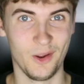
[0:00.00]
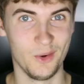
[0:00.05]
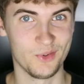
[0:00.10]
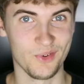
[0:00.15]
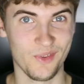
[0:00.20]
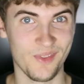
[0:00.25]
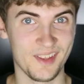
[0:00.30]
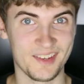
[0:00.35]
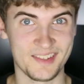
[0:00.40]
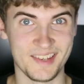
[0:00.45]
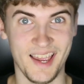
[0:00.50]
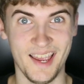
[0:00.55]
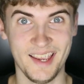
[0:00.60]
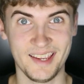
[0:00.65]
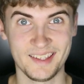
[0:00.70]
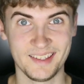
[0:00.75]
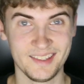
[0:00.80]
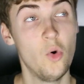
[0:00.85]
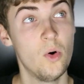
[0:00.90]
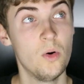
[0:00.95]
loads on the
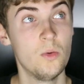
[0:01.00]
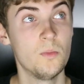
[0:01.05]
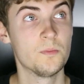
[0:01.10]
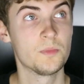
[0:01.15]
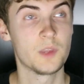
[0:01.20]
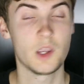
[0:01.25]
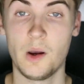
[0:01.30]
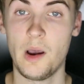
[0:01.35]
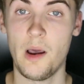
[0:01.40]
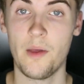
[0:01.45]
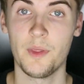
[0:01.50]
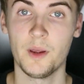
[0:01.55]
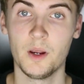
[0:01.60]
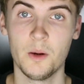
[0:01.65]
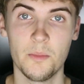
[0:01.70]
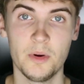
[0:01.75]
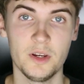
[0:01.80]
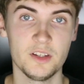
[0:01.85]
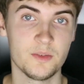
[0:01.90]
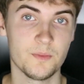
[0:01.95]
Tech. Or go out
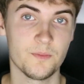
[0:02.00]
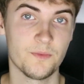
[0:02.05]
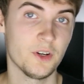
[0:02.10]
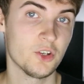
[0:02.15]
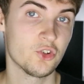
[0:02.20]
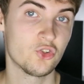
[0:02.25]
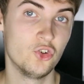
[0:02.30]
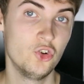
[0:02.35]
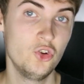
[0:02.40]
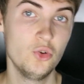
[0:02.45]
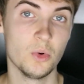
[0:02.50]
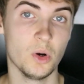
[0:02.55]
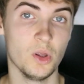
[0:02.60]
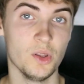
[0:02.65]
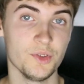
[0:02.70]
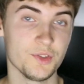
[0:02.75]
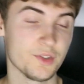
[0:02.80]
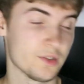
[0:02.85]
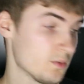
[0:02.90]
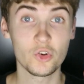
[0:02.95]
there and buy some fresh new
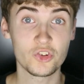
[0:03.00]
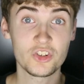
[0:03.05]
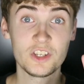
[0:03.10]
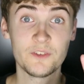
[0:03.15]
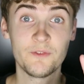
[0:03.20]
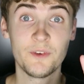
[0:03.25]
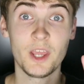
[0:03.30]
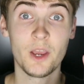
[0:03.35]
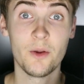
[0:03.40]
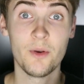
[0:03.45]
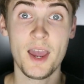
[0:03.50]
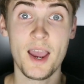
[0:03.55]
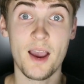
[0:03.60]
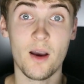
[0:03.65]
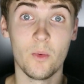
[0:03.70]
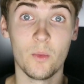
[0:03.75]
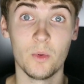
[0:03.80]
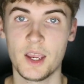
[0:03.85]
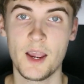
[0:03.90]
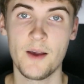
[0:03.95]
ones. Watch this video
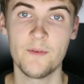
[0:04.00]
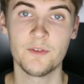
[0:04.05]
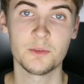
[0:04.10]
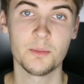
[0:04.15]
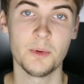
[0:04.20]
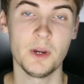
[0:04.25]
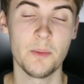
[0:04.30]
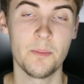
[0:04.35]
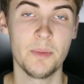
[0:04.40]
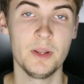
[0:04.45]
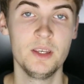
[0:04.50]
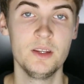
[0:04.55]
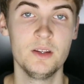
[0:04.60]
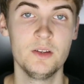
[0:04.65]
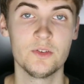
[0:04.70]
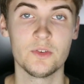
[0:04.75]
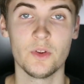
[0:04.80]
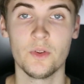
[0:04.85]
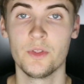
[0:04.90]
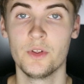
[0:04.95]
now. It covers my
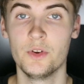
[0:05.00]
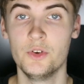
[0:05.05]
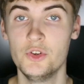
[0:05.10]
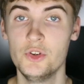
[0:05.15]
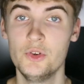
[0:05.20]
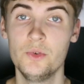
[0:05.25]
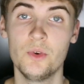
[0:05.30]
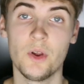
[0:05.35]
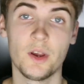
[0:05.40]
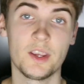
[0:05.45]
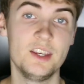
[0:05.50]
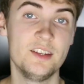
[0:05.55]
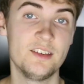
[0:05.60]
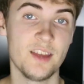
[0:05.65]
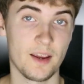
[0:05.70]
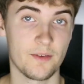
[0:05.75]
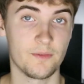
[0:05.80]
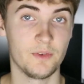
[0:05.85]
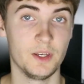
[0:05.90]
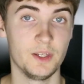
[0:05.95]
opinions on the new Nike
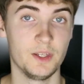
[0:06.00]
Tech